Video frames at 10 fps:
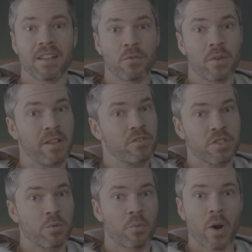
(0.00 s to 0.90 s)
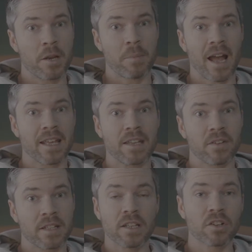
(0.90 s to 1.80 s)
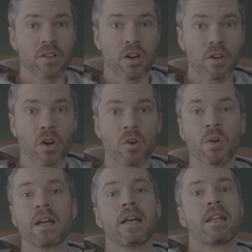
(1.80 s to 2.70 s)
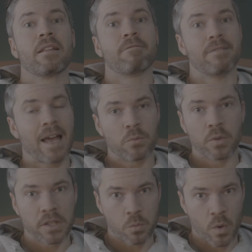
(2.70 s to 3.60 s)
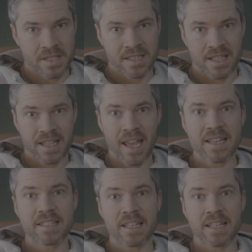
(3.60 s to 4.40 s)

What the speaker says: if we just rewind back even a year ago, that really wasn't the case.